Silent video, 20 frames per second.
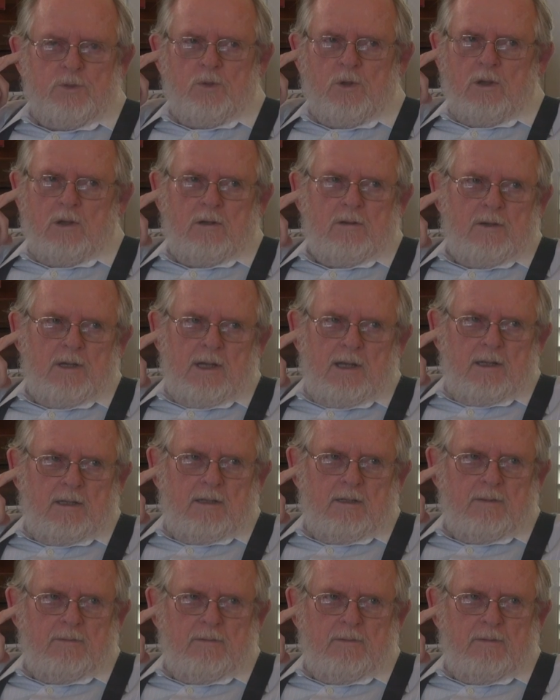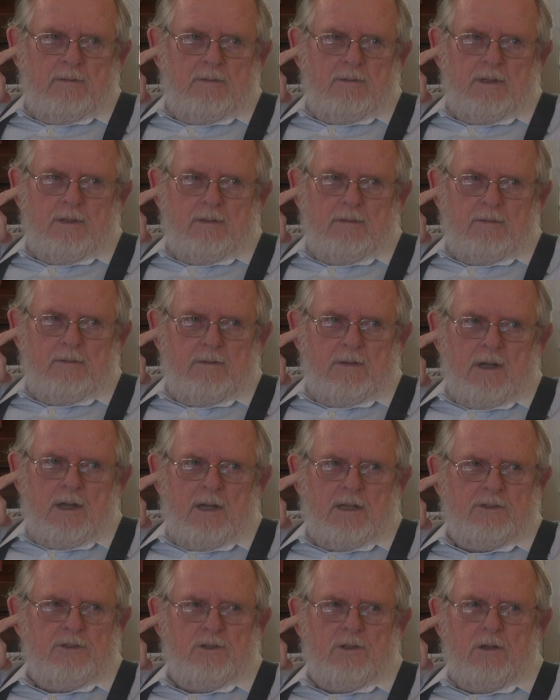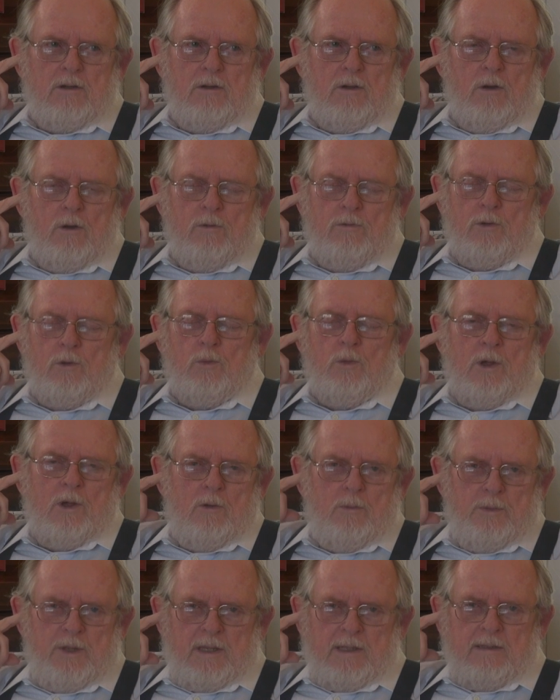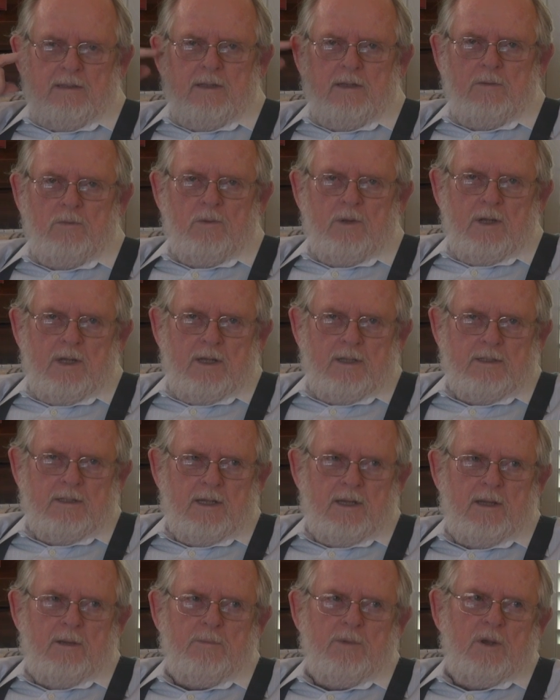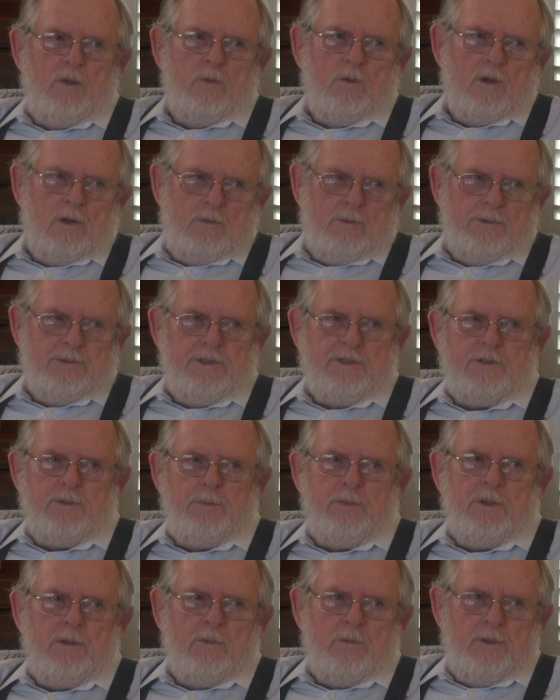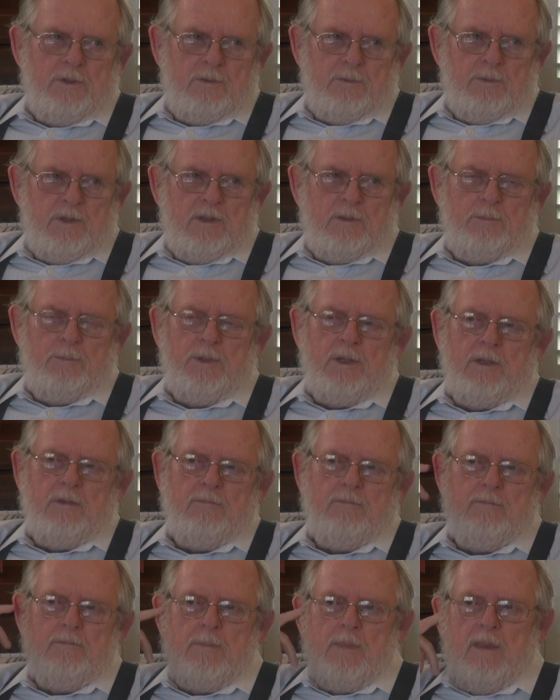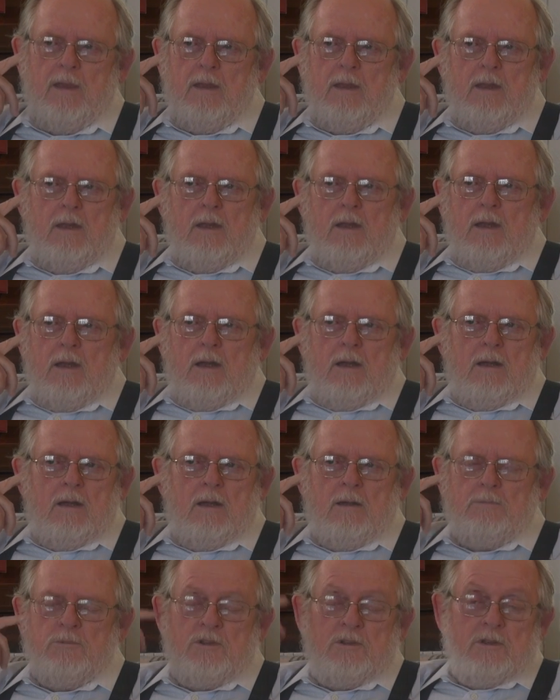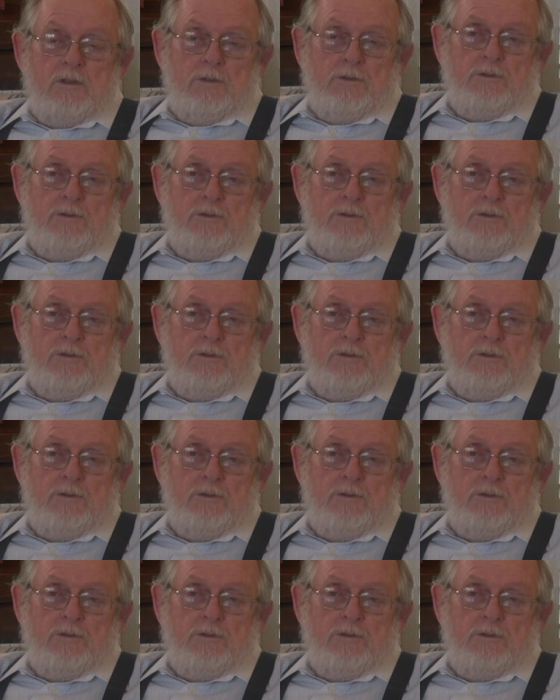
work or not, and the odds are overwhelming that when I die, my work will disappear with me. But I'm still